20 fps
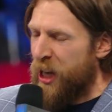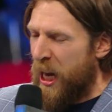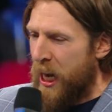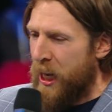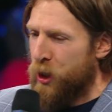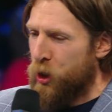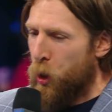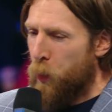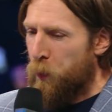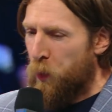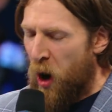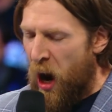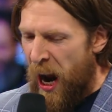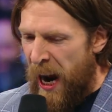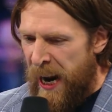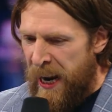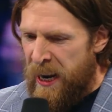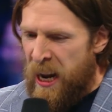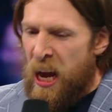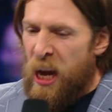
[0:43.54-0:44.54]
Daniel
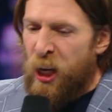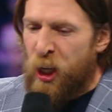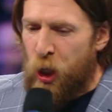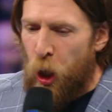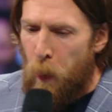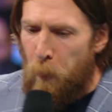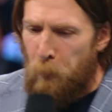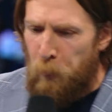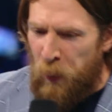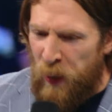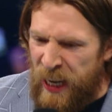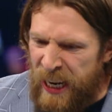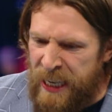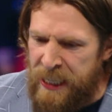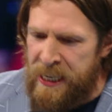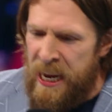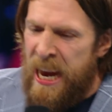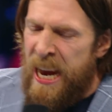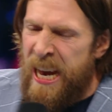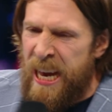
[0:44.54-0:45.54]
Bryan
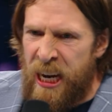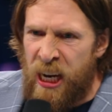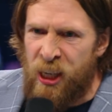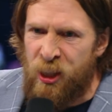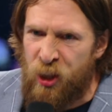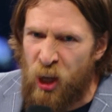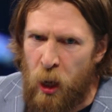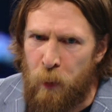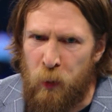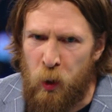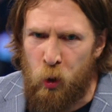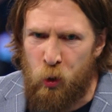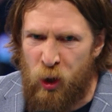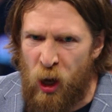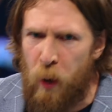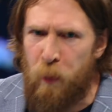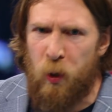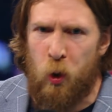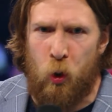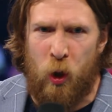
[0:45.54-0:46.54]
compete in a
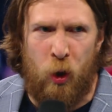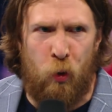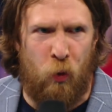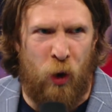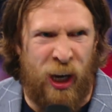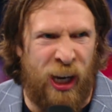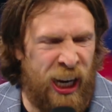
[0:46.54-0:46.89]
WWE